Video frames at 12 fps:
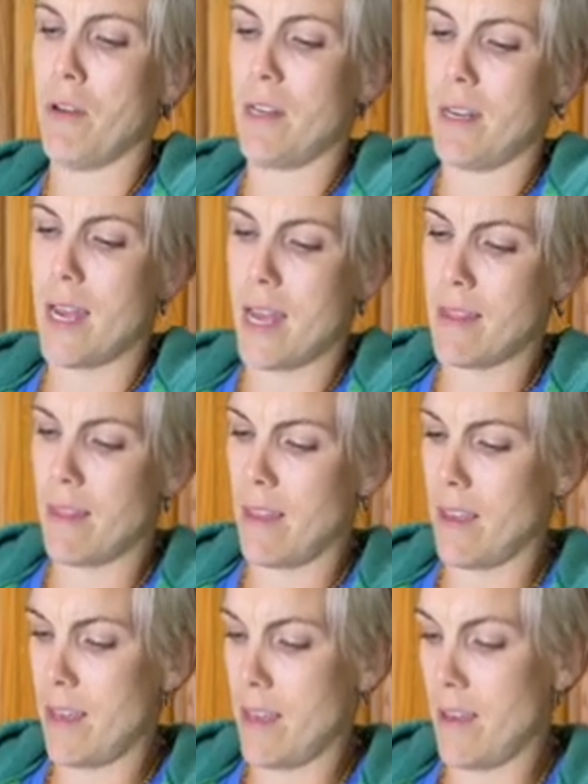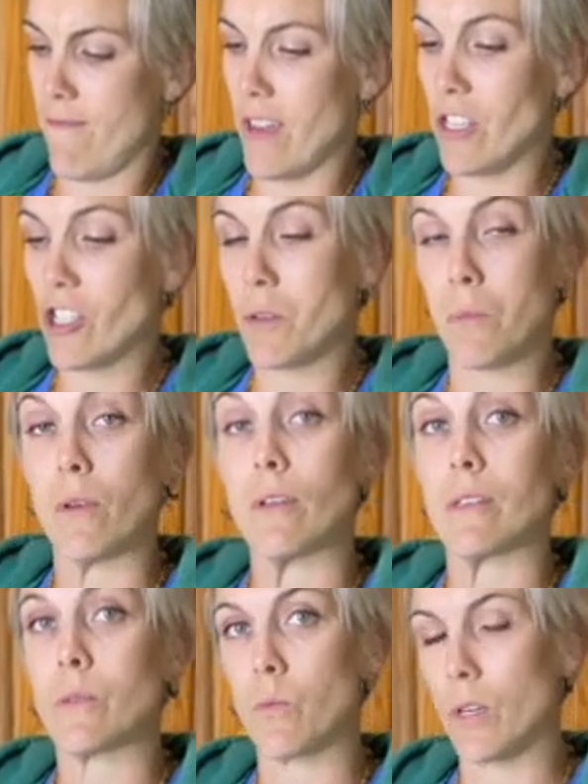it on the
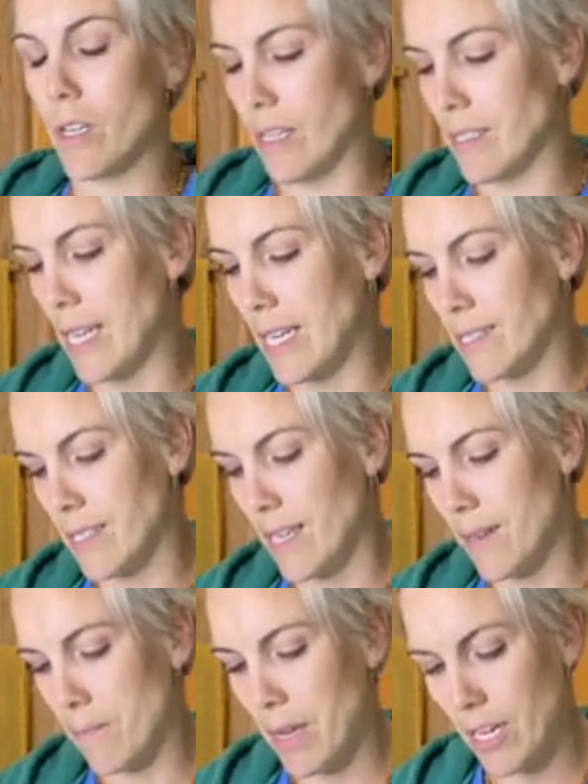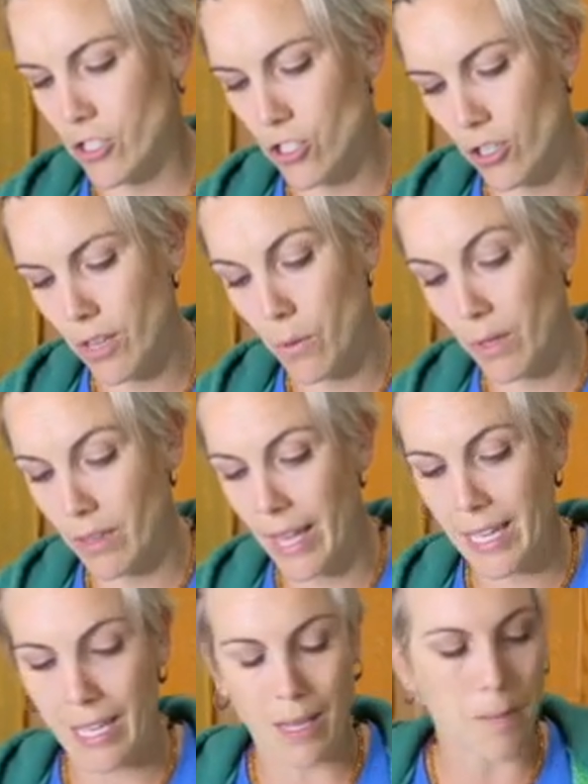vegetables, we're gonna taste it and make sure that we
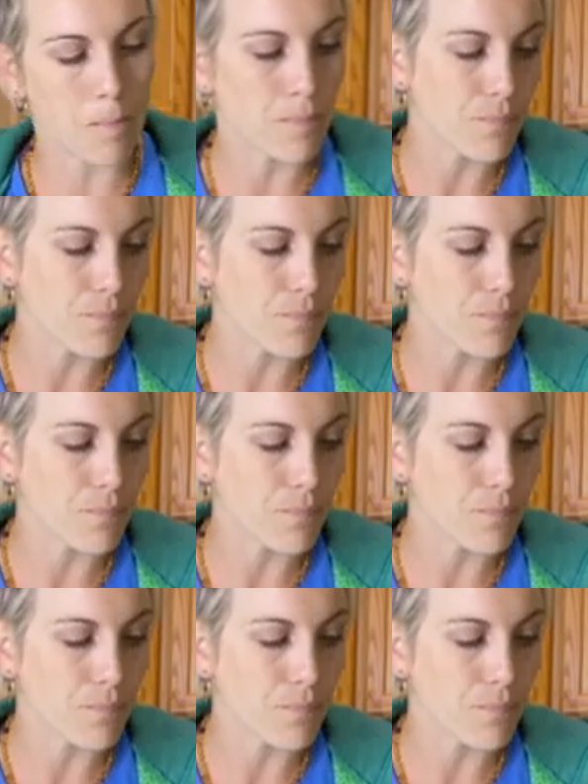like it.